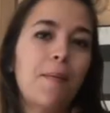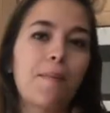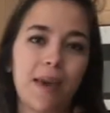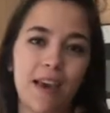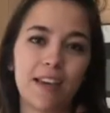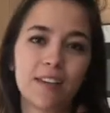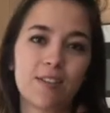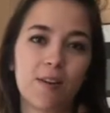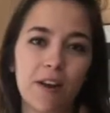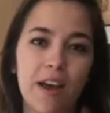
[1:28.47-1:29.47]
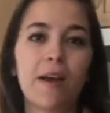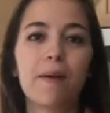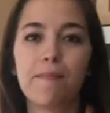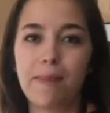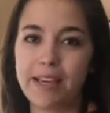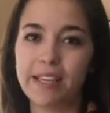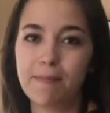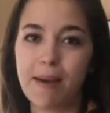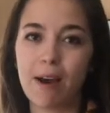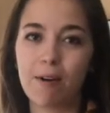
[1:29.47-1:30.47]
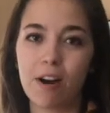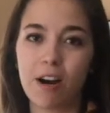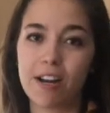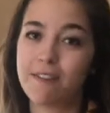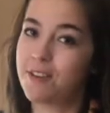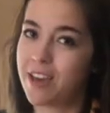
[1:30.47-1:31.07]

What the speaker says: baking soda, baking powder if you